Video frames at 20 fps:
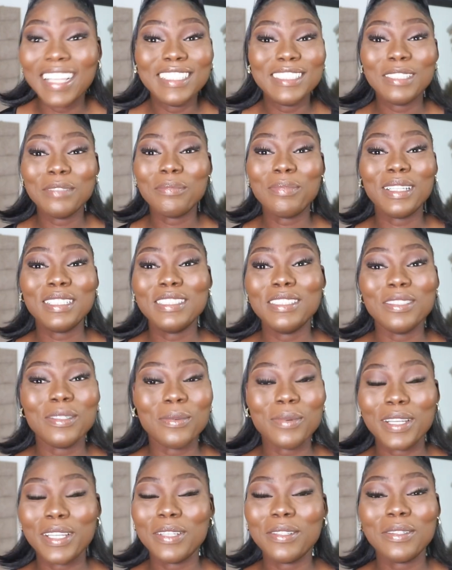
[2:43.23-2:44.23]
depending
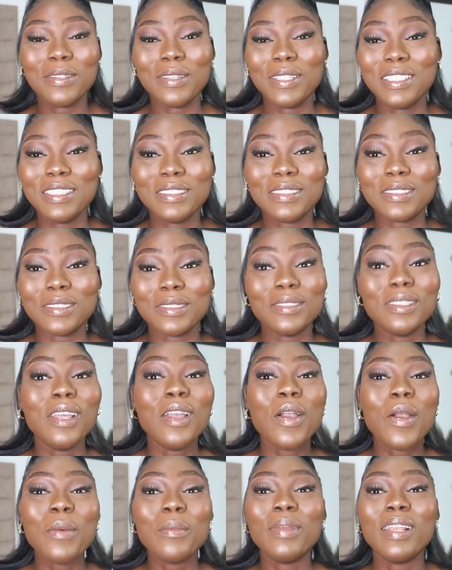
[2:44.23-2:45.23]
on where you're going to.
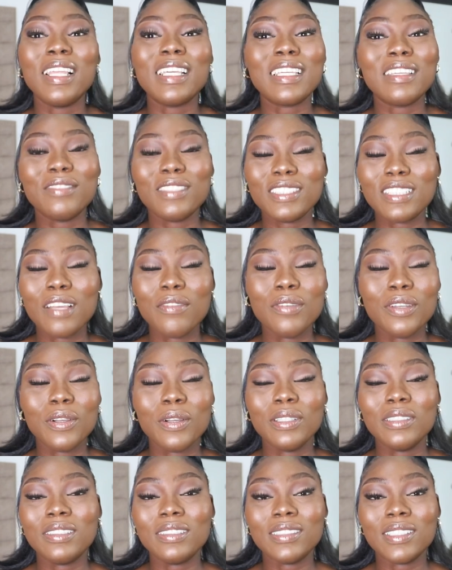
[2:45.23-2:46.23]
But like a visa free
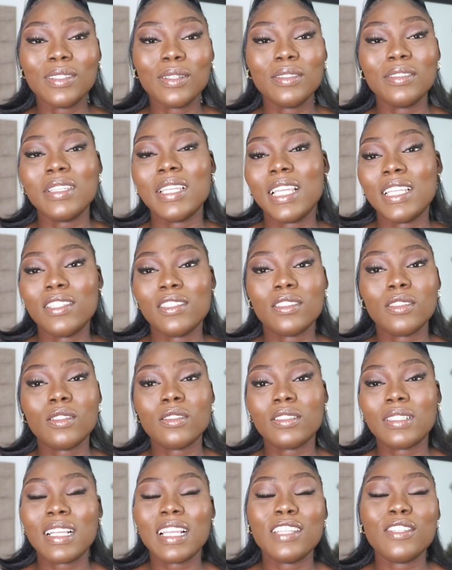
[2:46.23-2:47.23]
country is a country that you just
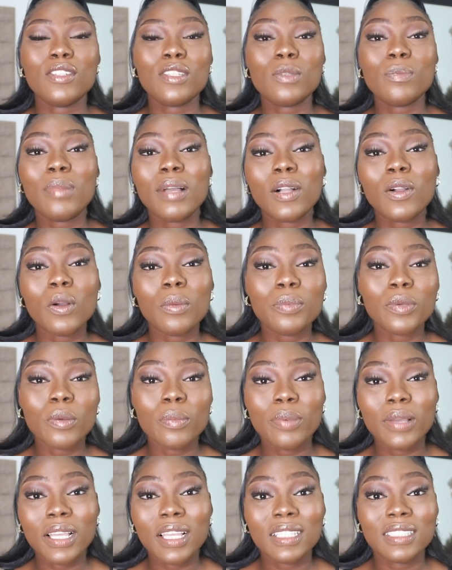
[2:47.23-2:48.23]
can just pack up your
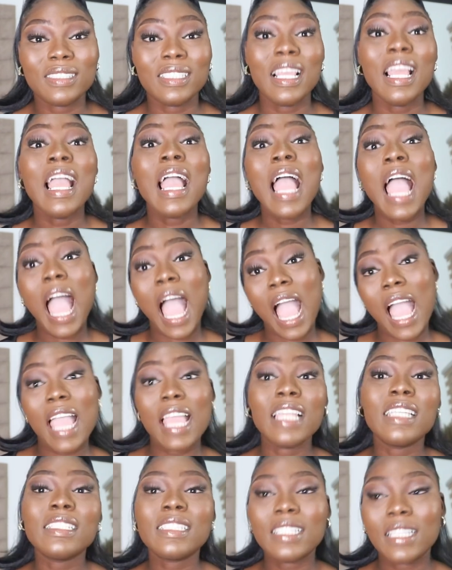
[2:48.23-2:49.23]
bags
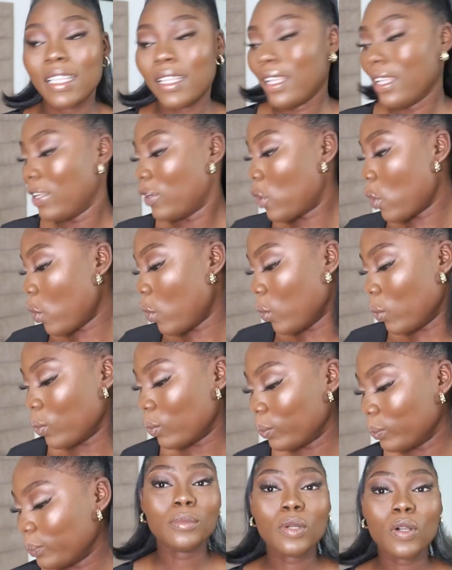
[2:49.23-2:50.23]
and
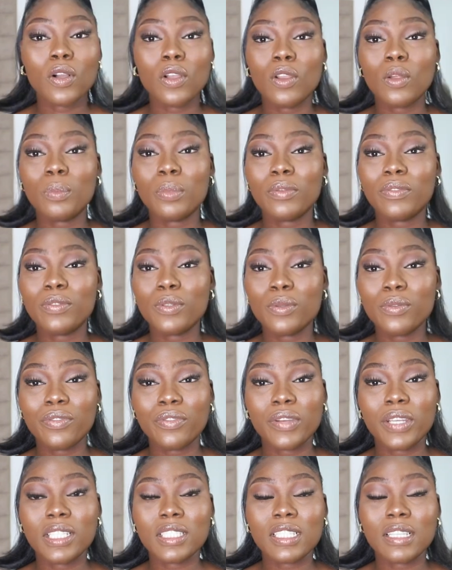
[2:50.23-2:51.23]
go and call up a few
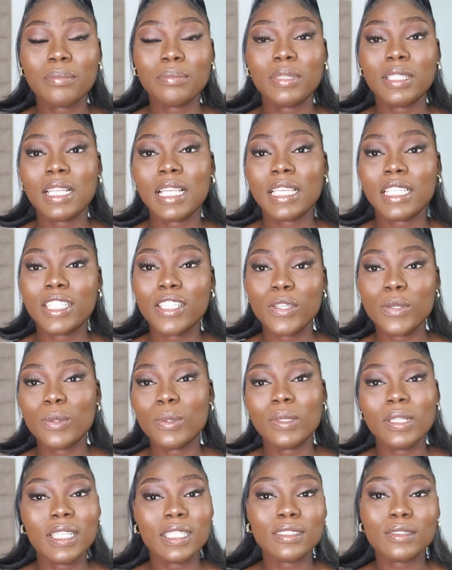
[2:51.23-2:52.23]
friends and be like, yo,
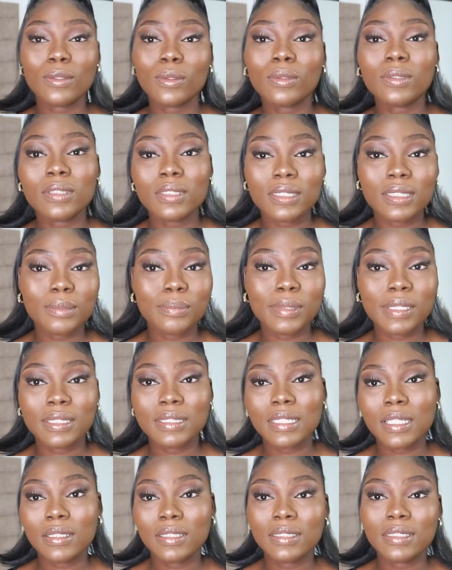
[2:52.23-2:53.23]
let's go to this
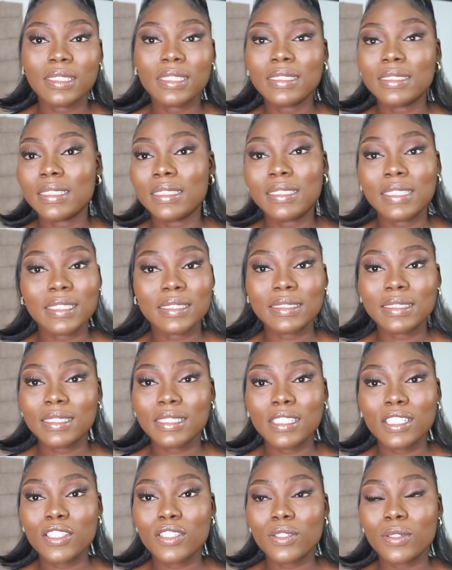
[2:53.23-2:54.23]
place and it's a
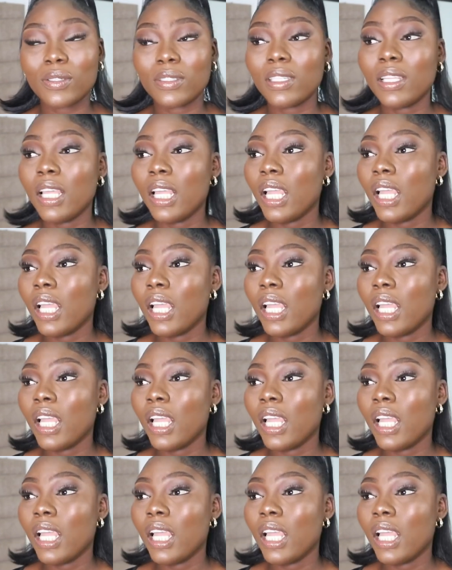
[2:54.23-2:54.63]
destination.